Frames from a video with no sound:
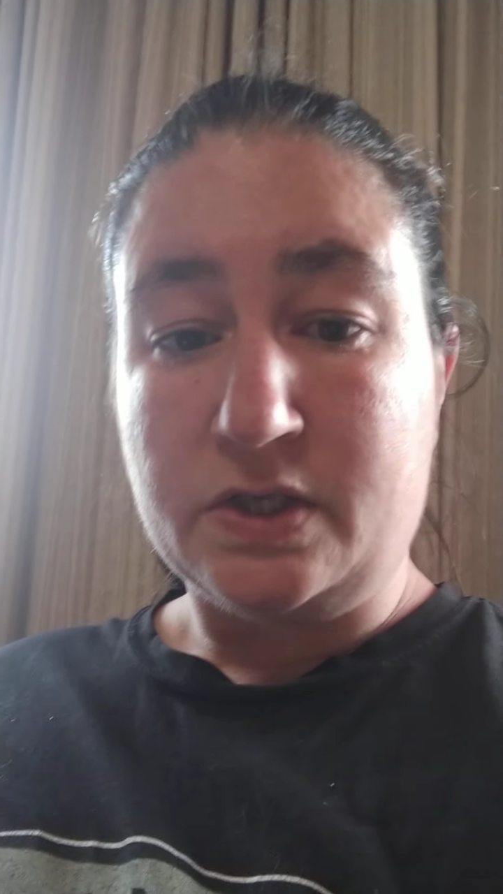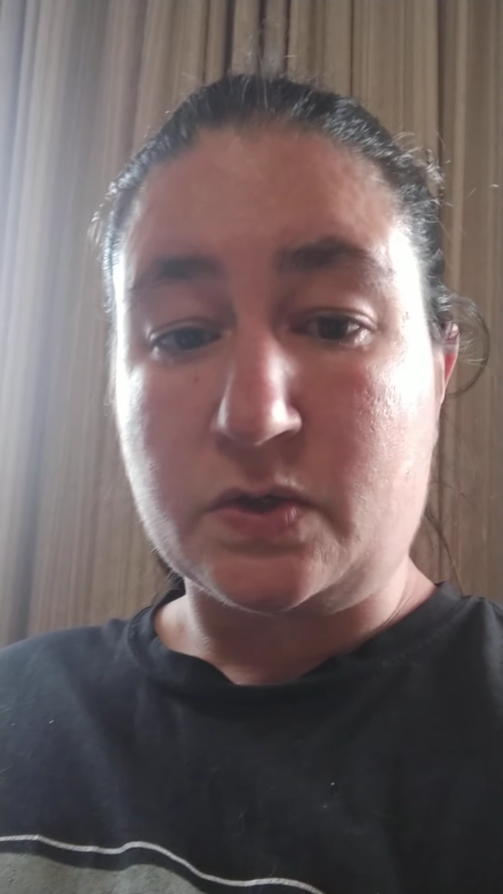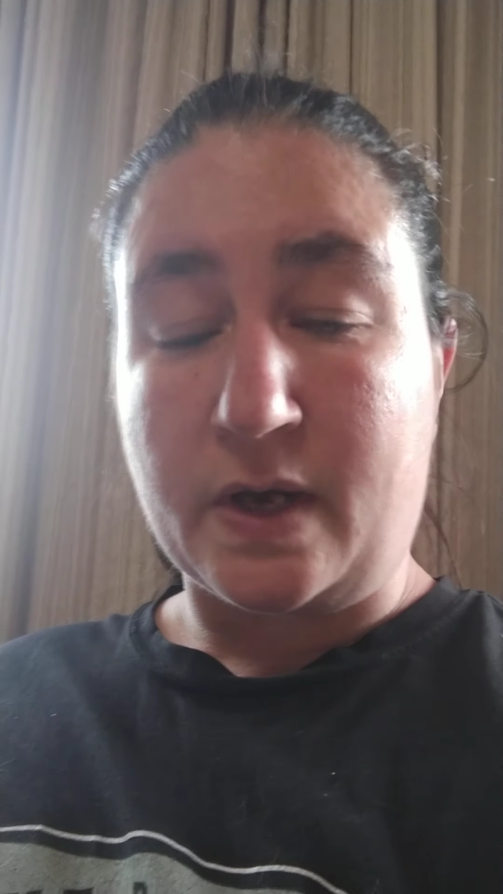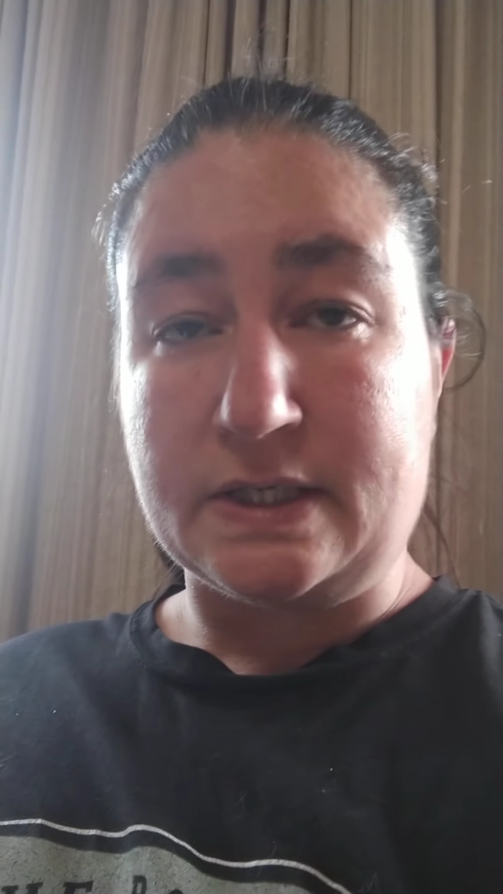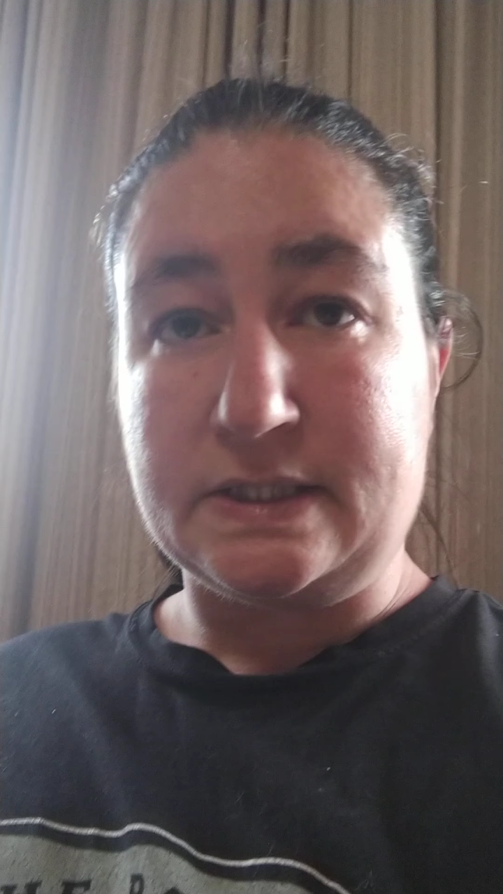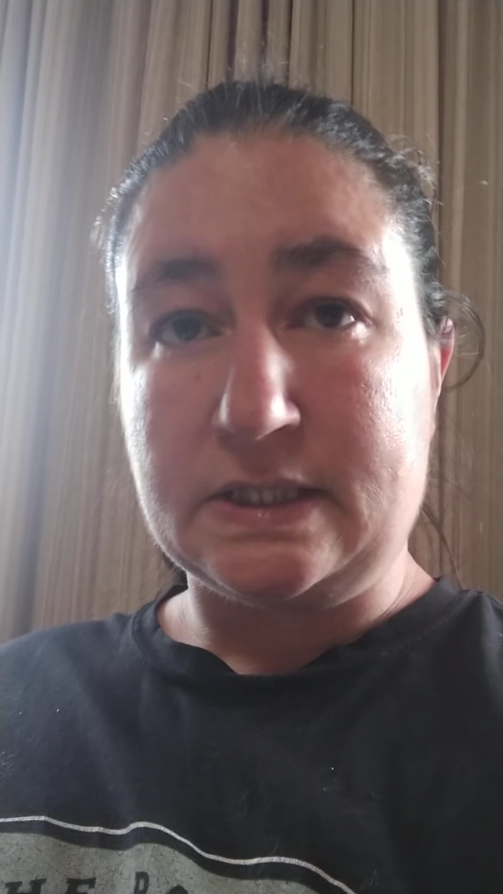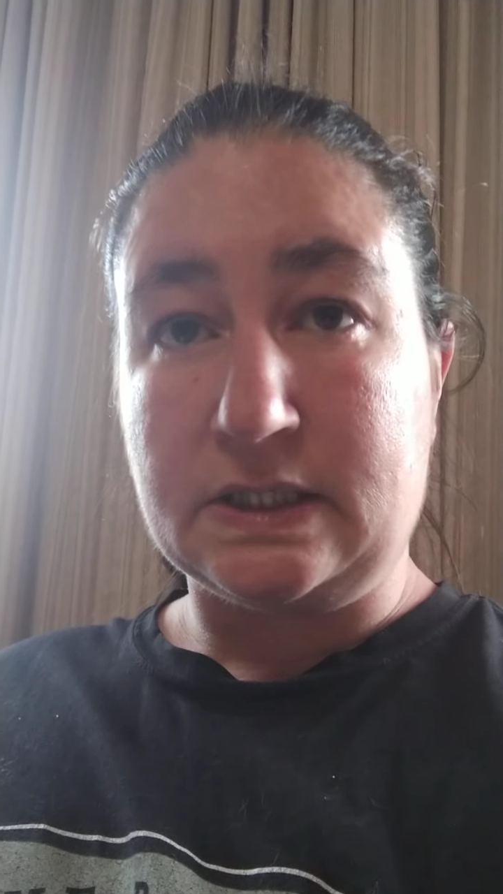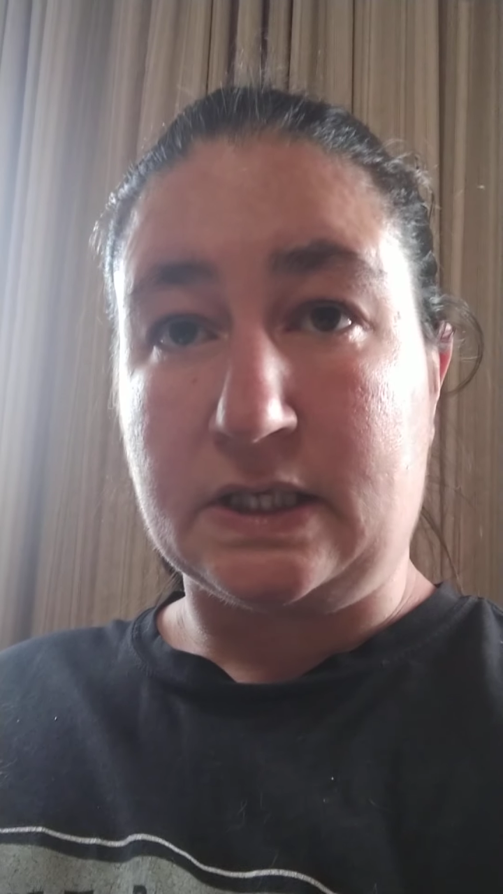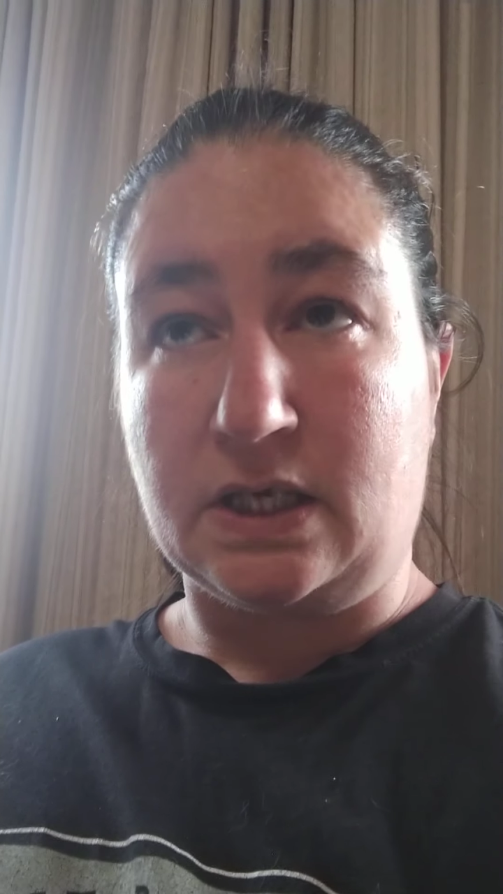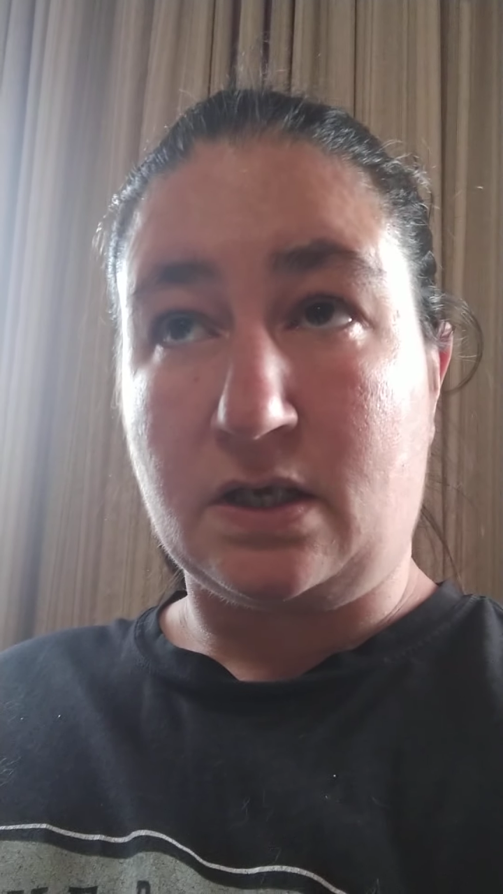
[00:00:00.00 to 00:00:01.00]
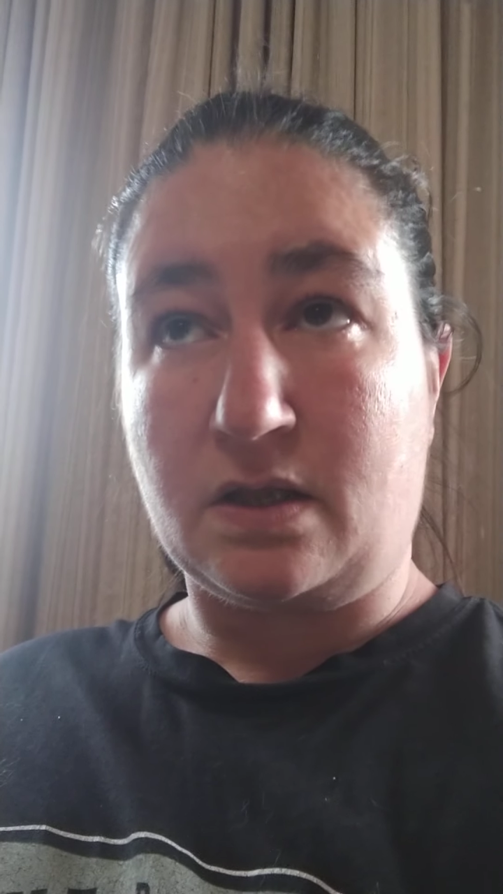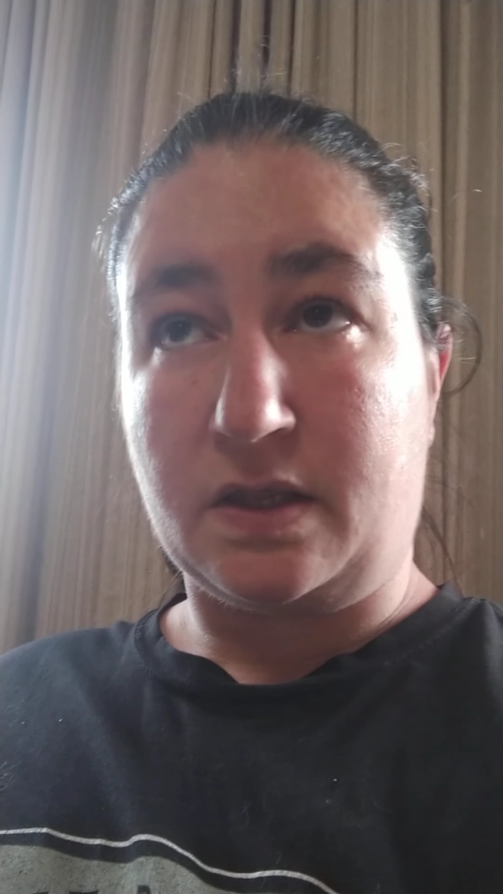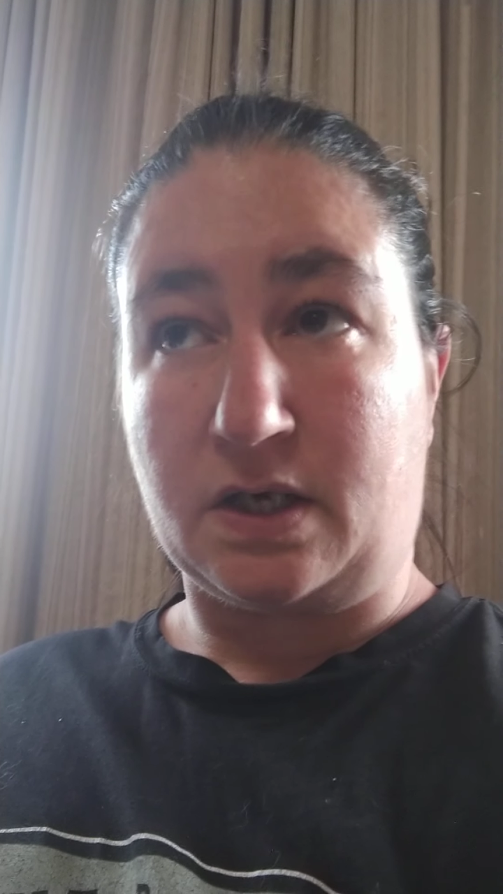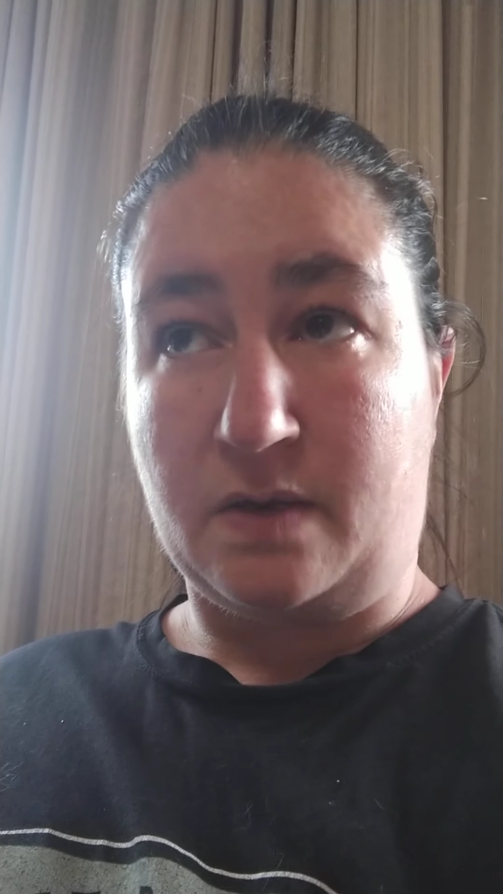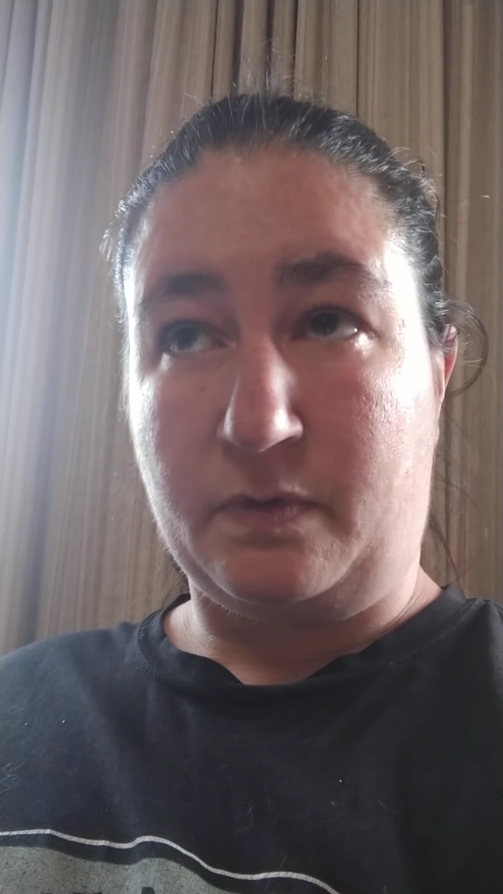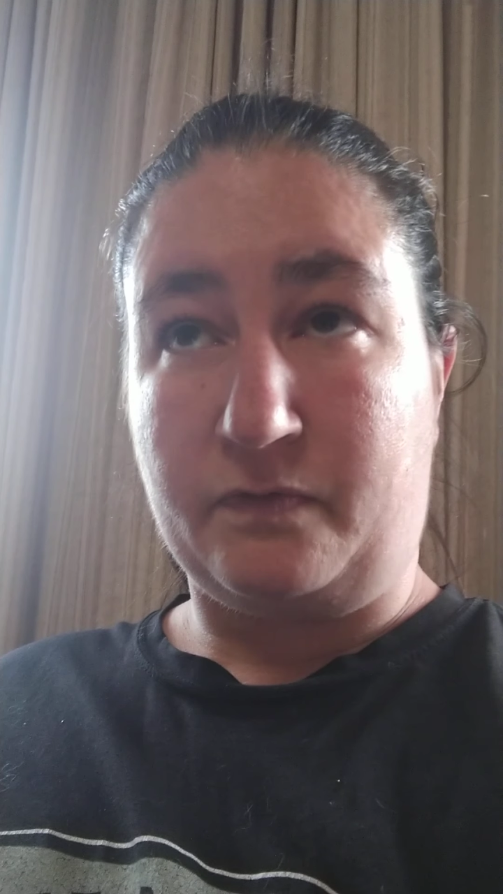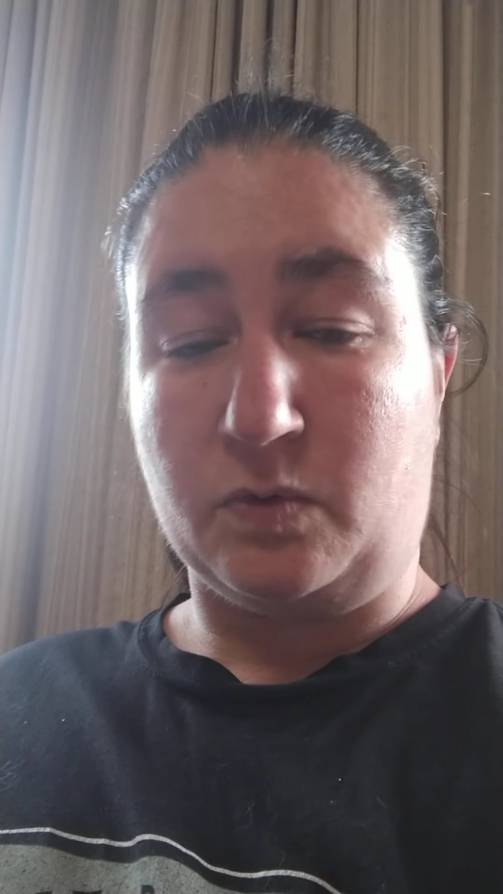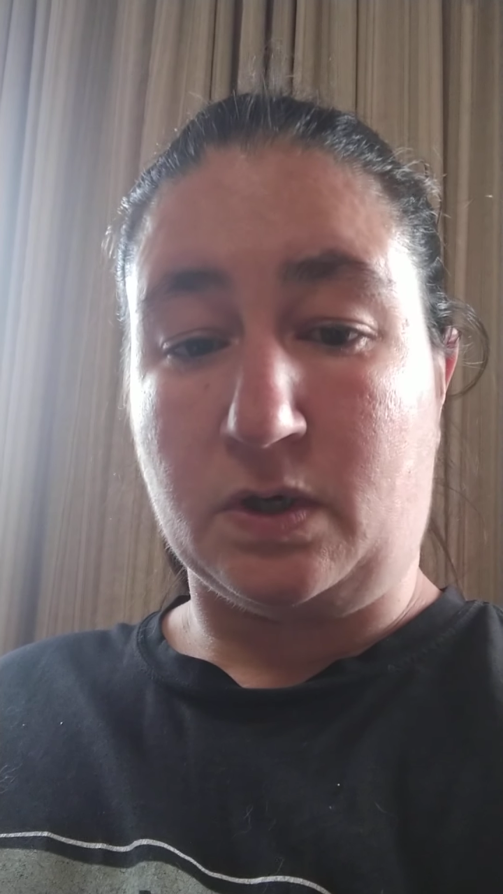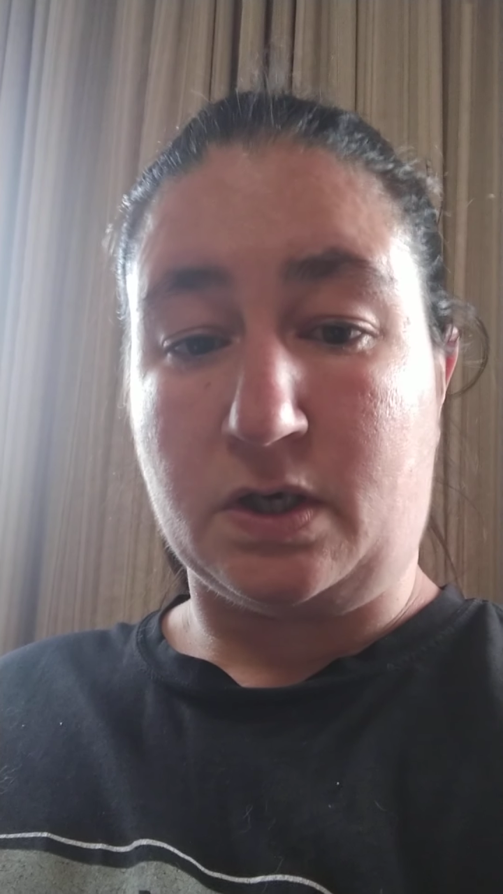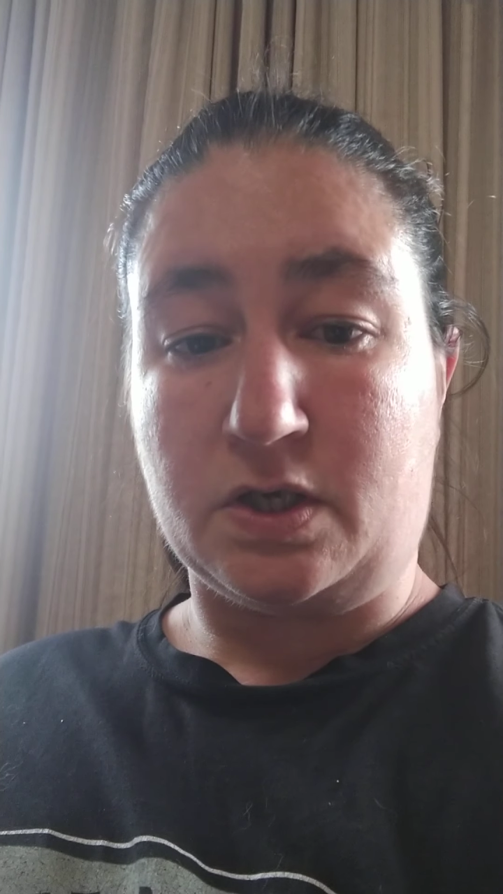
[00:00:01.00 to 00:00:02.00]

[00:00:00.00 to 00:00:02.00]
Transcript: So ideally, the night before,